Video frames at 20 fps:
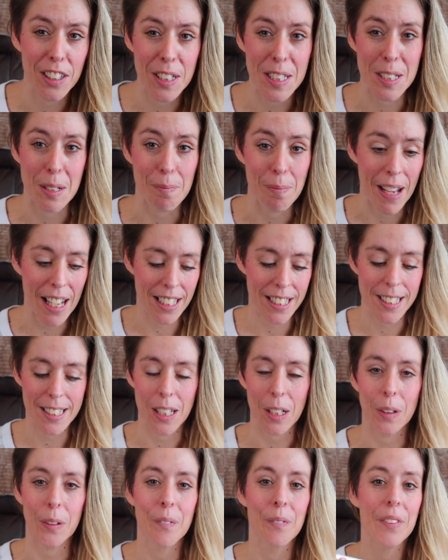It's a mess.
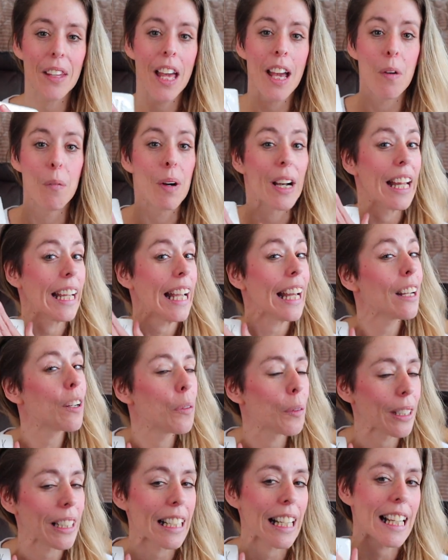So when I get it
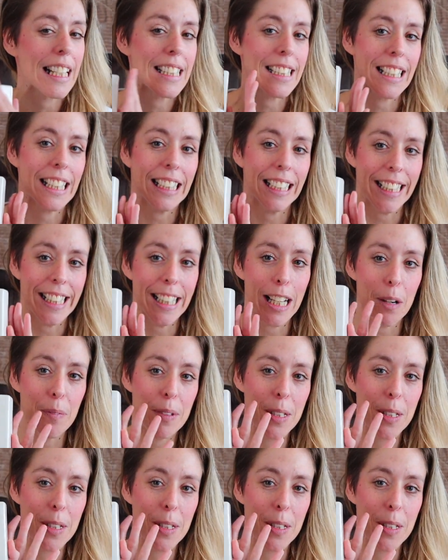organized and cleaned up,